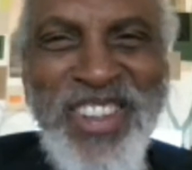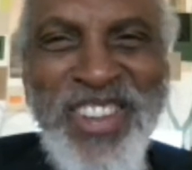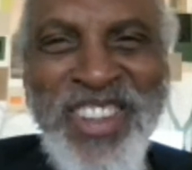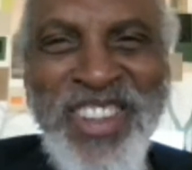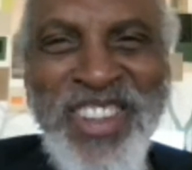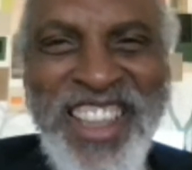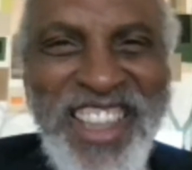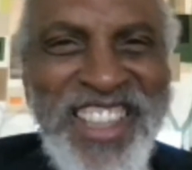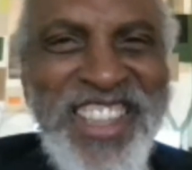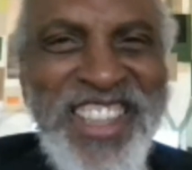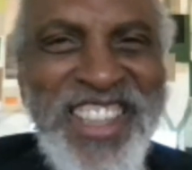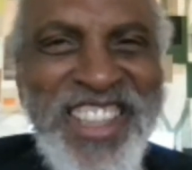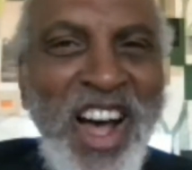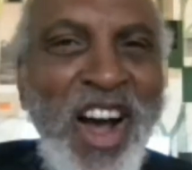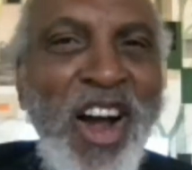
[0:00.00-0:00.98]
you know,
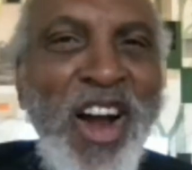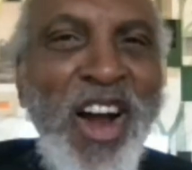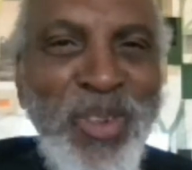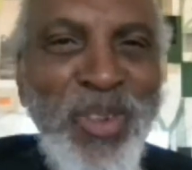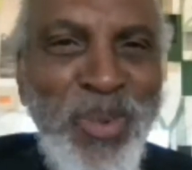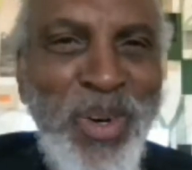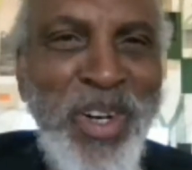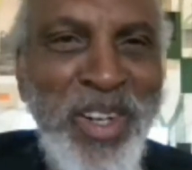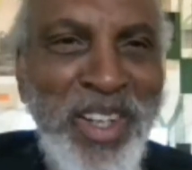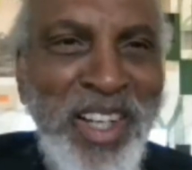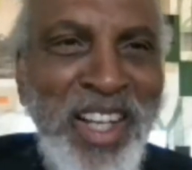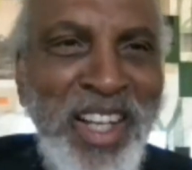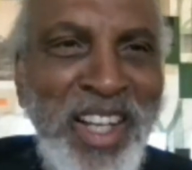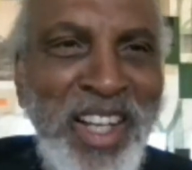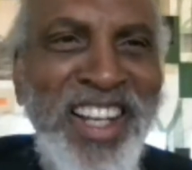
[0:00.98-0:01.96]
this is hard
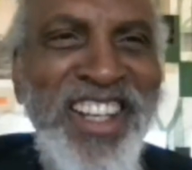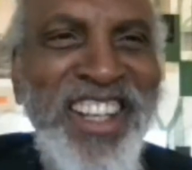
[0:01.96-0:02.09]
work.